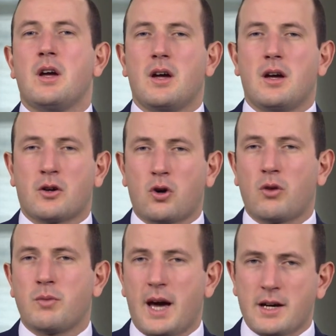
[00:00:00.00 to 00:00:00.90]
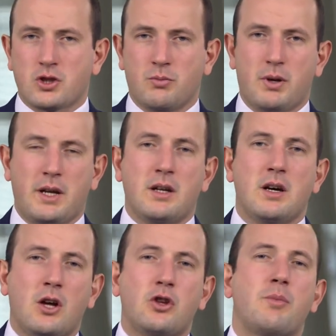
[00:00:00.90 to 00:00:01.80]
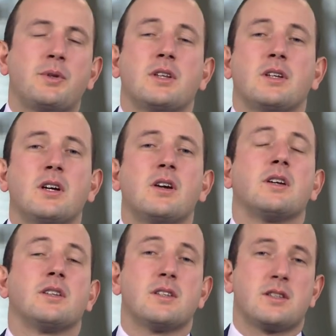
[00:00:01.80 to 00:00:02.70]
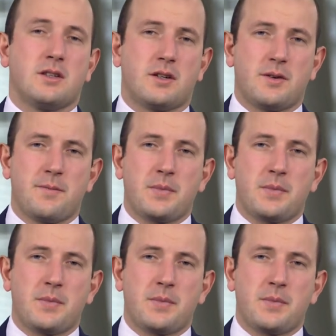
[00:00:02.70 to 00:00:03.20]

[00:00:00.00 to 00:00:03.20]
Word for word: economy action plan adopted earlier this year